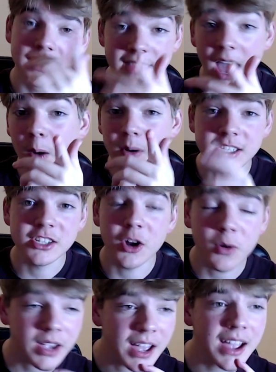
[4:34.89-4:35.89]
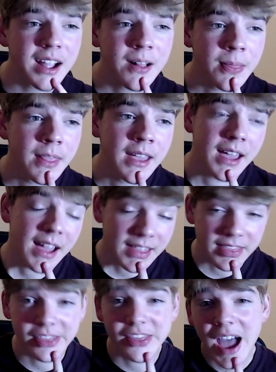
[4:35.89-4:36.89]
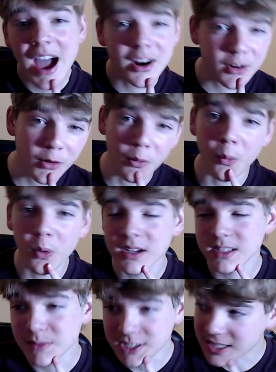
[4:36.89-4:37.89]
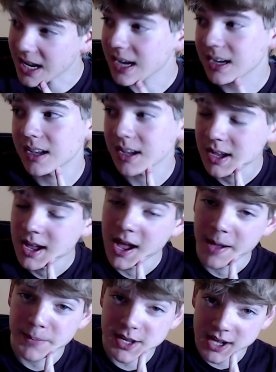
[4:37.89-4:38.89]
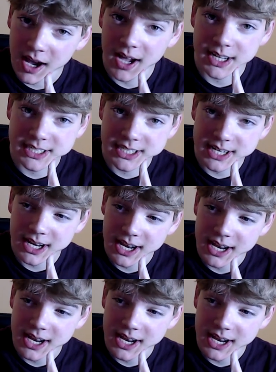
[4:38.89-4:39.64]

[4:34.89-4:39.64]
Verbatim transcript: That was an okay, and that was a mistake. Because